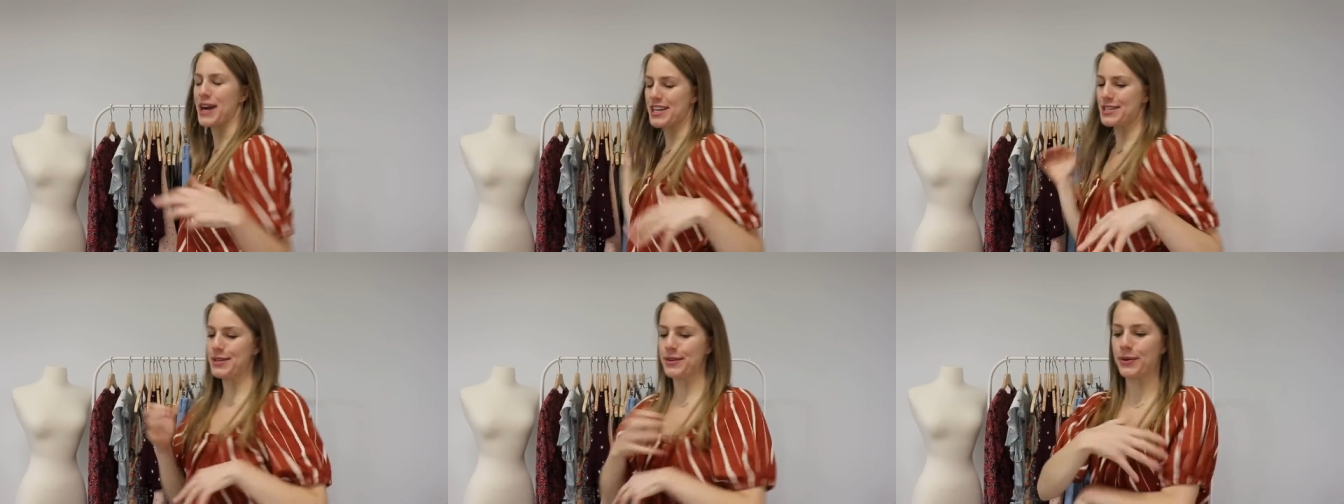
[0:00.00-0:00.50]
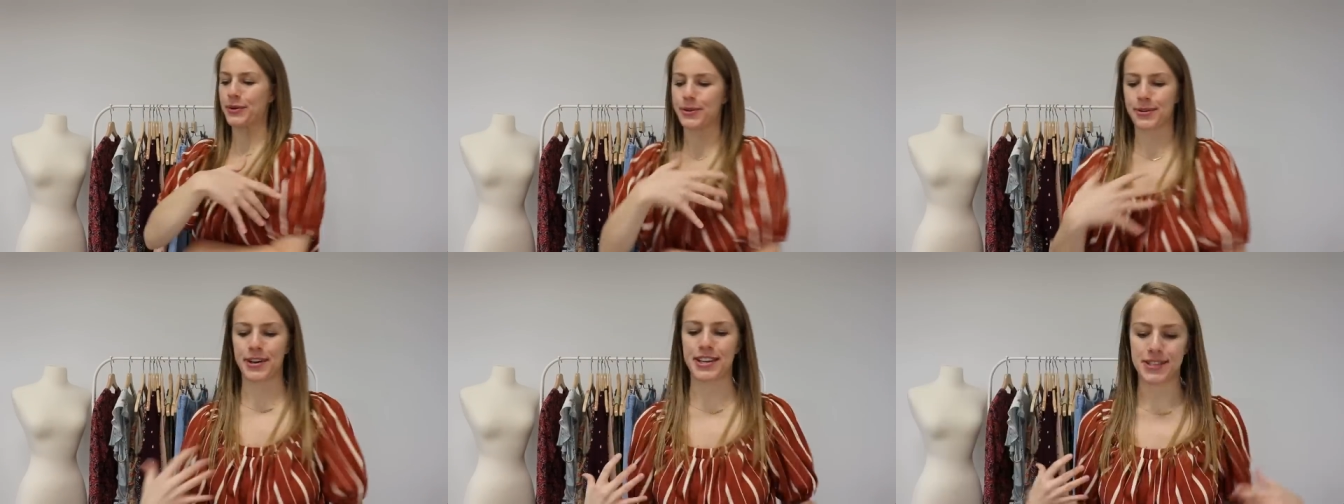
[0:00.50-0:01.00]
wide tooth
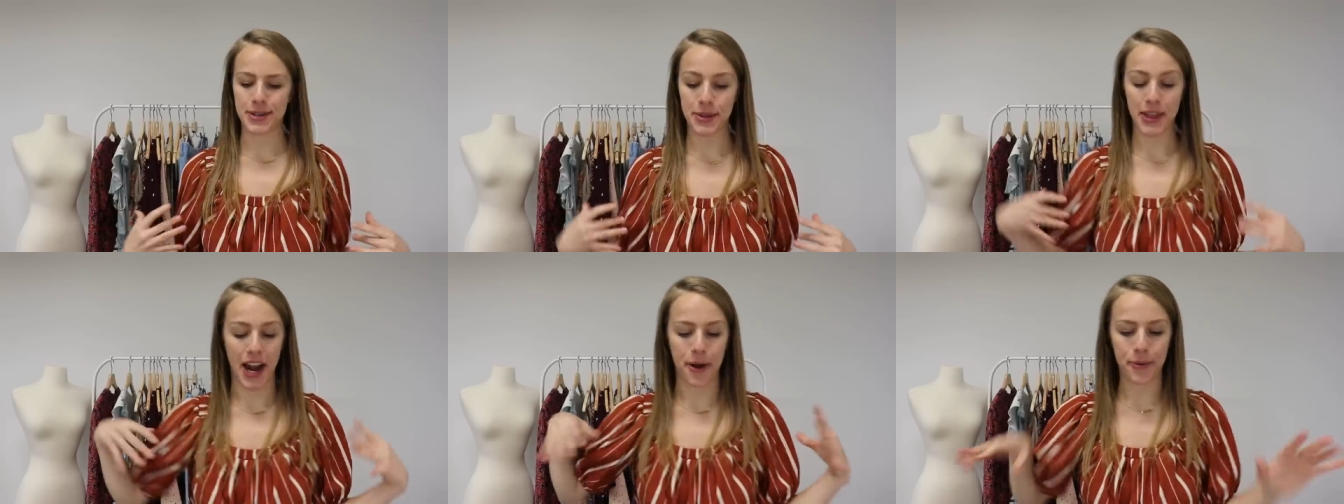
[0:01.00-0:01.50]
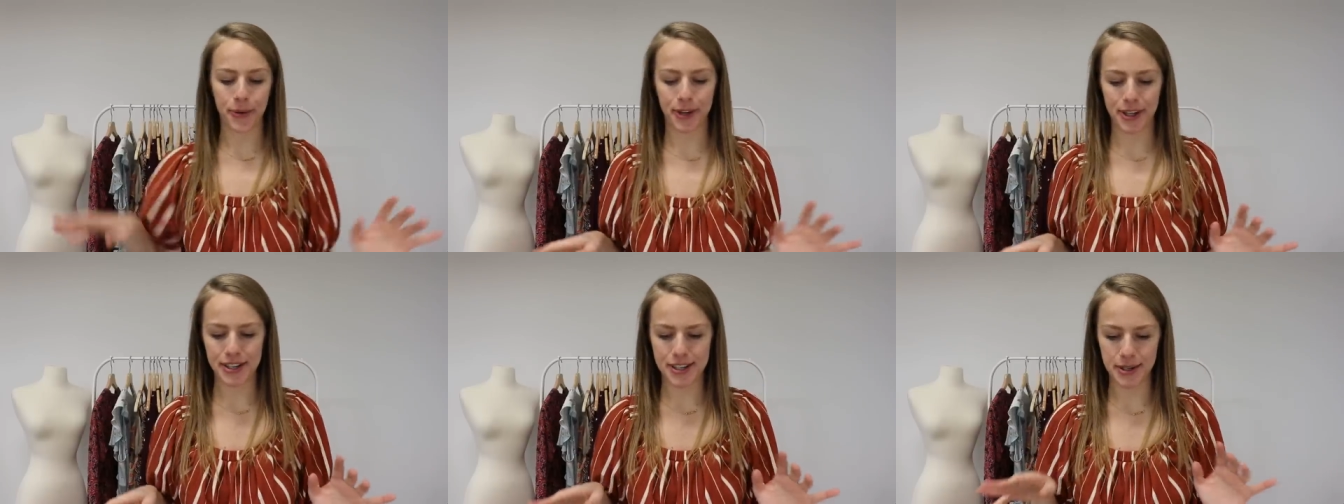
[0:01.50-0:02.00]
corduroy suit that I
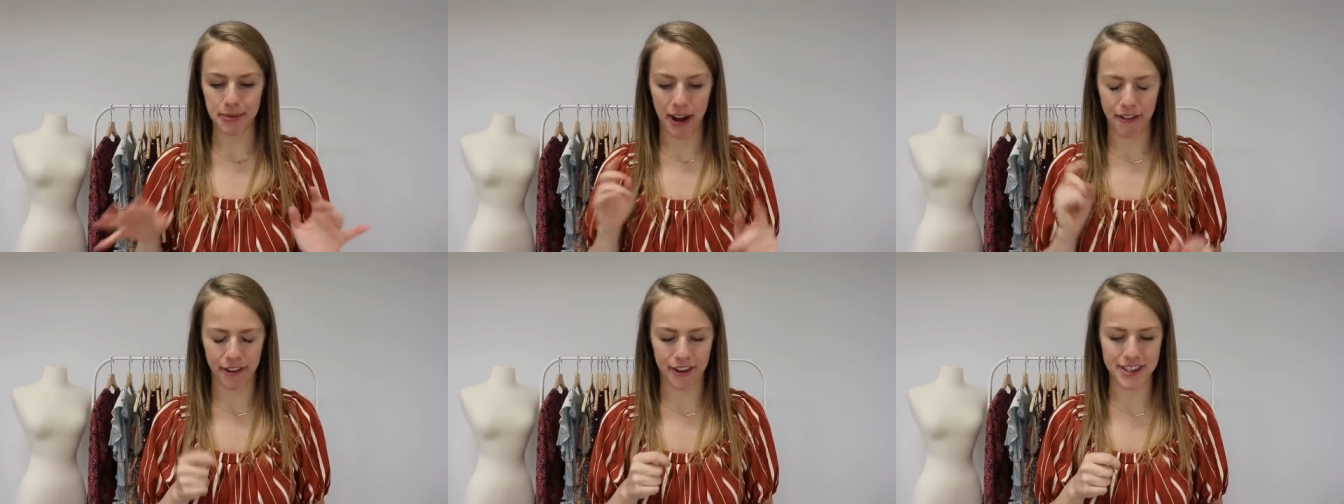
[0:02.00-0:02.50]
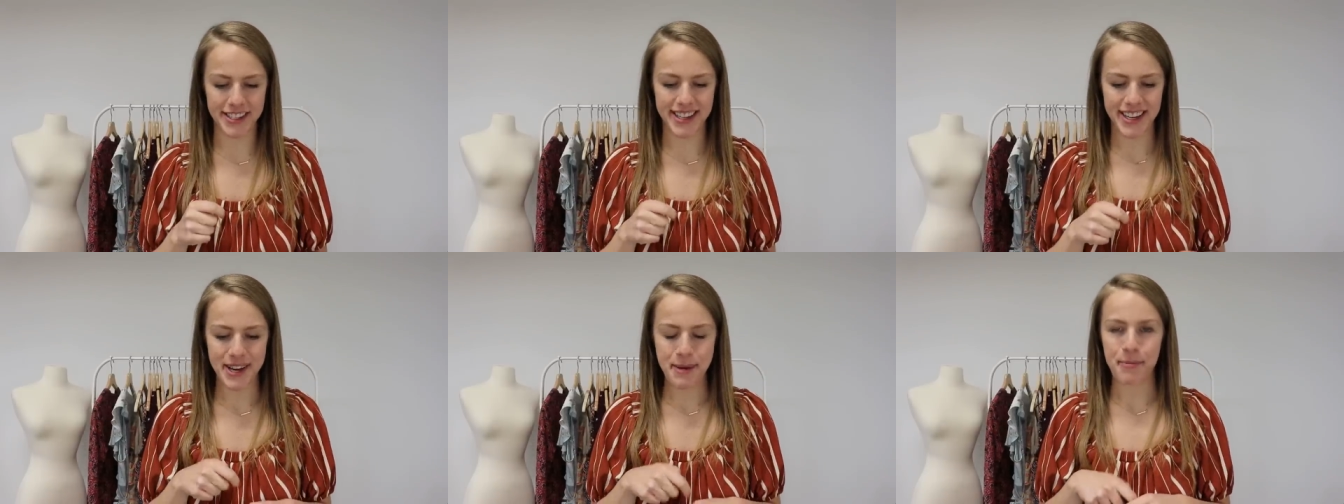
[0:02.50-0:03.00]
wore to my
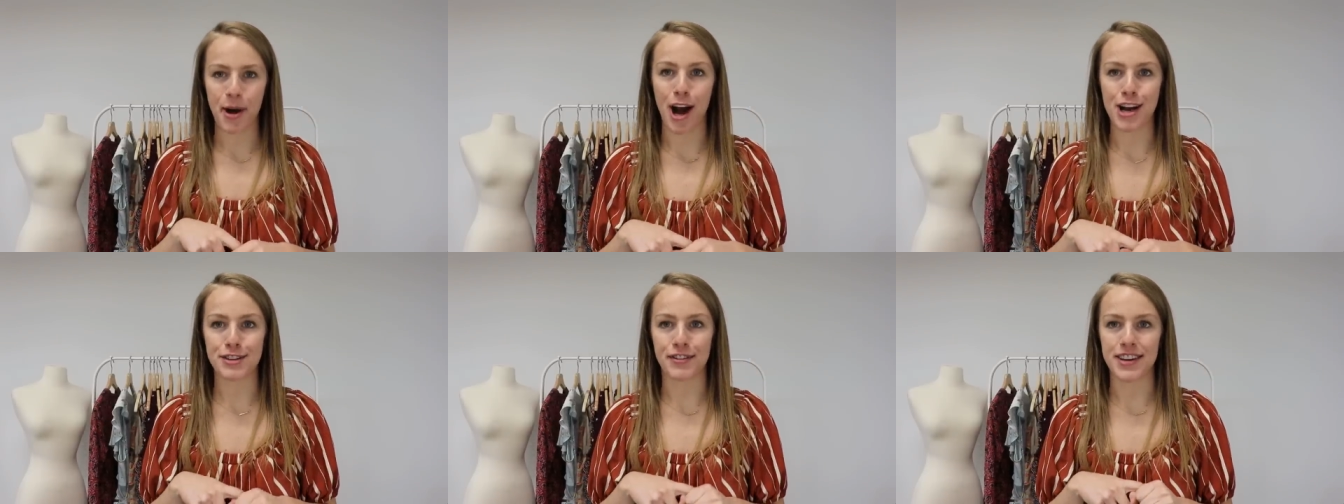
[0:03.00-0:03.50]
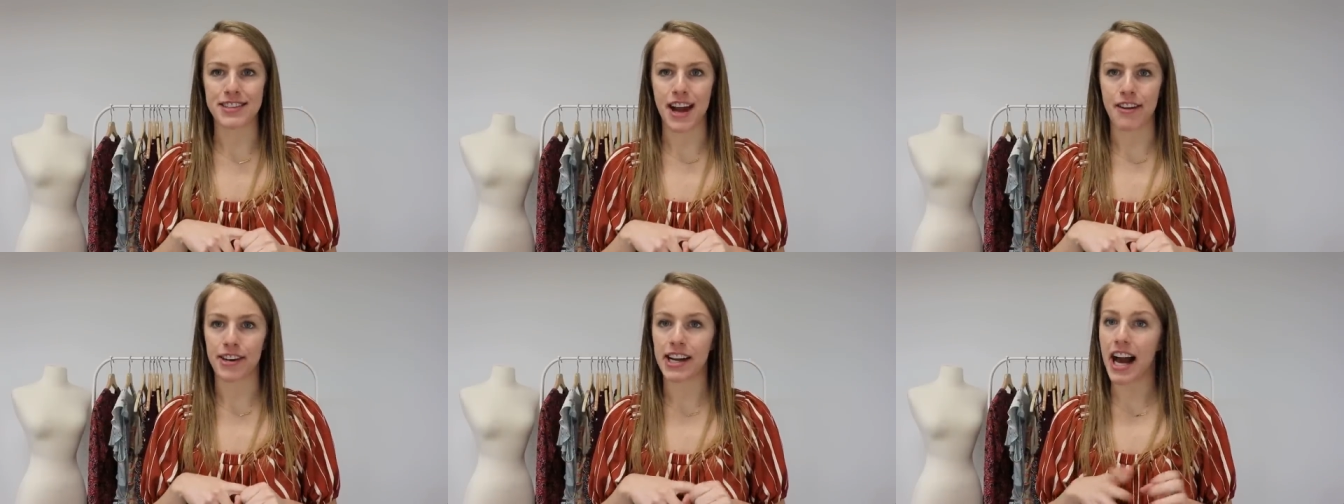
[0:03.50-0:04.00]
first Posh Fest
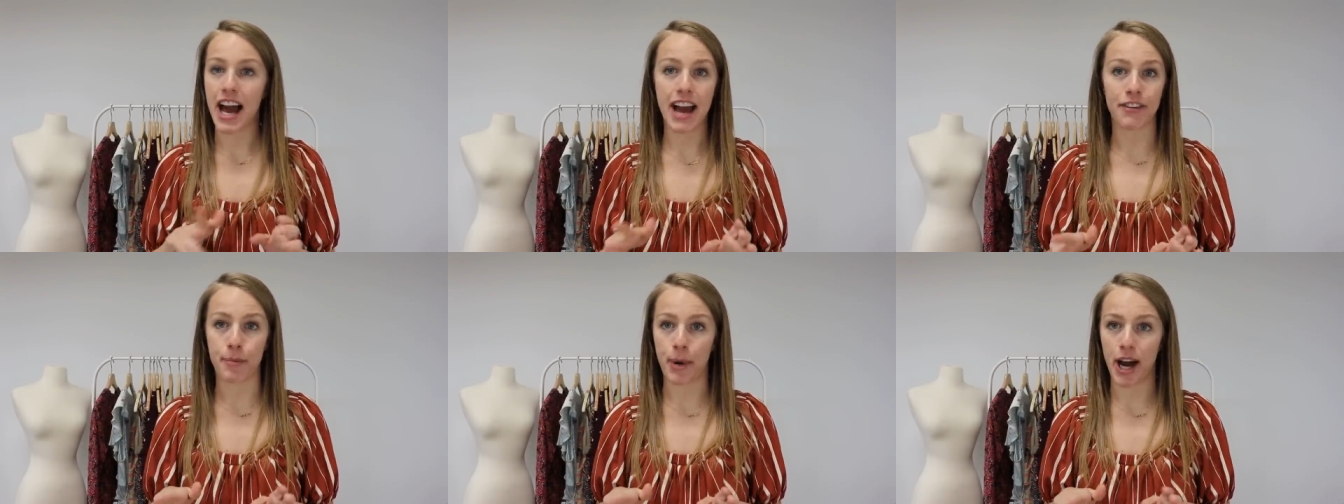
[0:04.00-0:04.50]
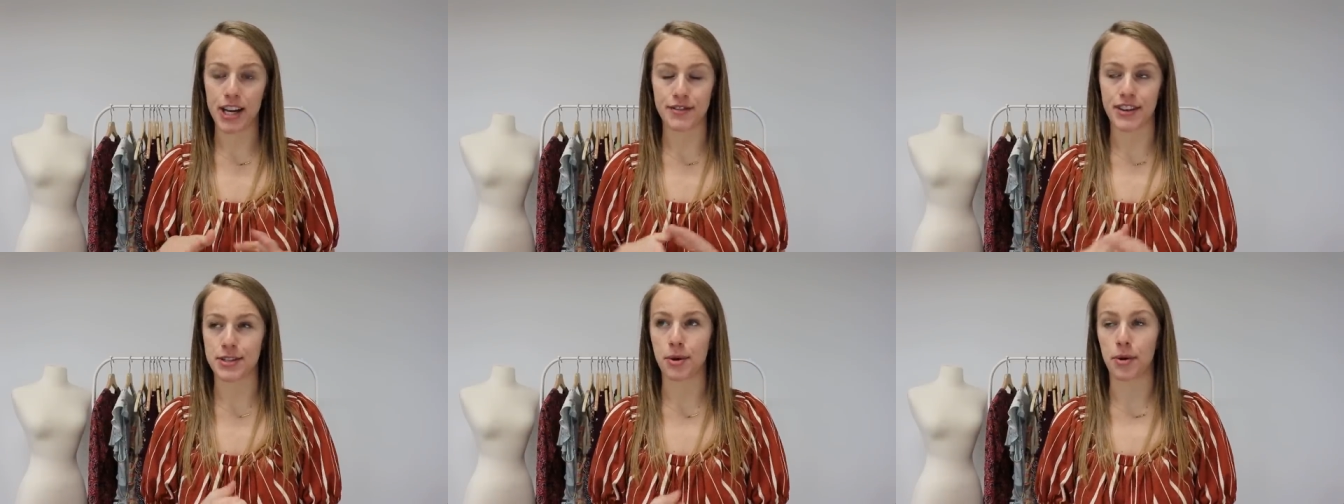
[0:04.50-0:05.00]
ever, and I have a Posh
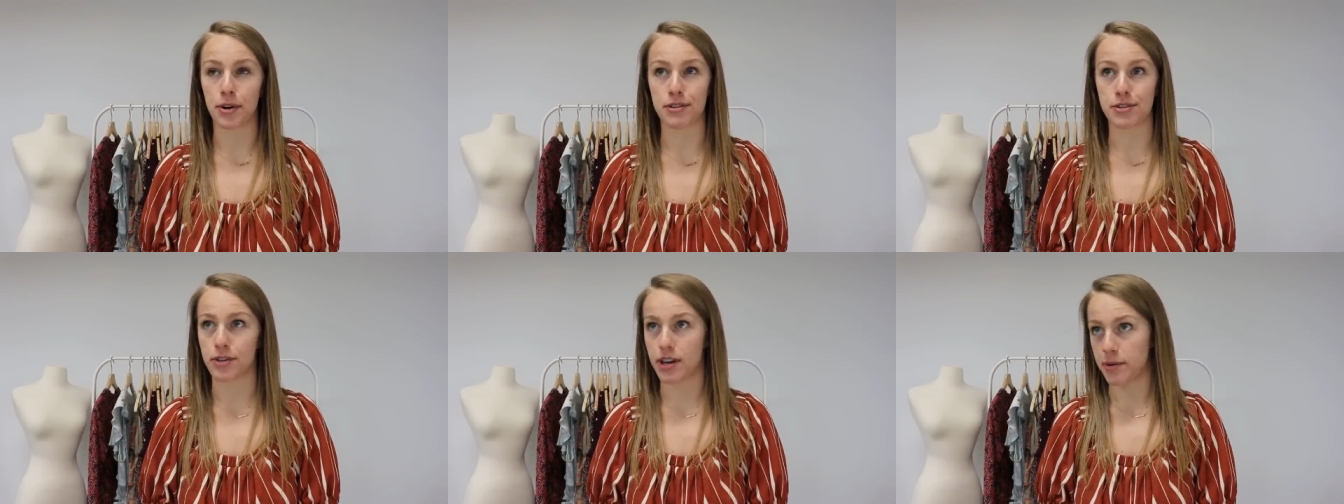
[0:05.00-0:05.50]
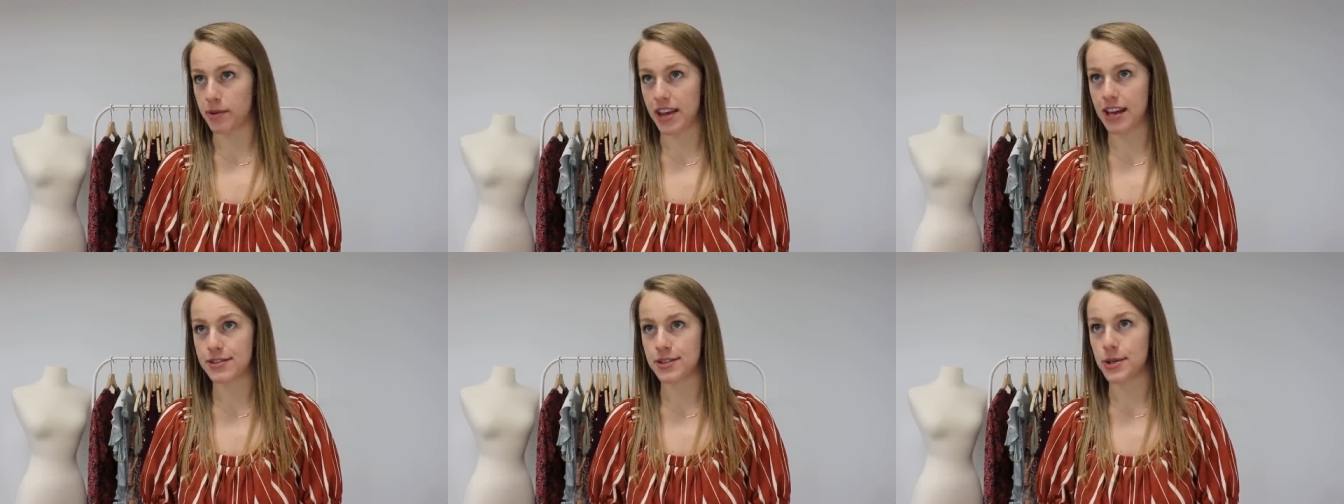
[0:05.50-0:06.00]
Fest horror story with
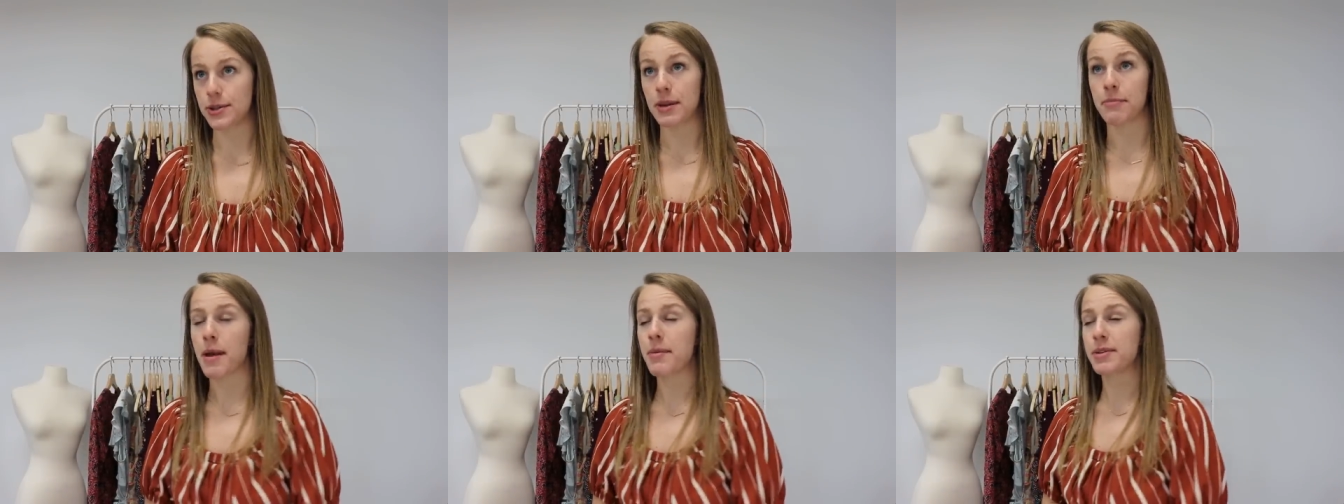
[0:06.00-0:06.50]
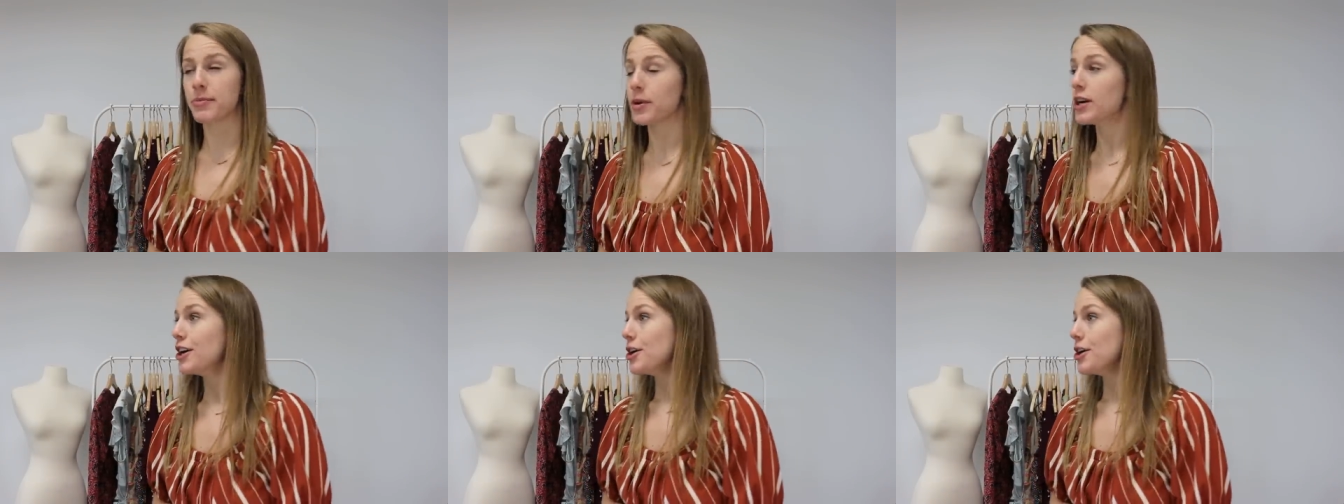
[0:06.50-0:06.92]
that suit that maybe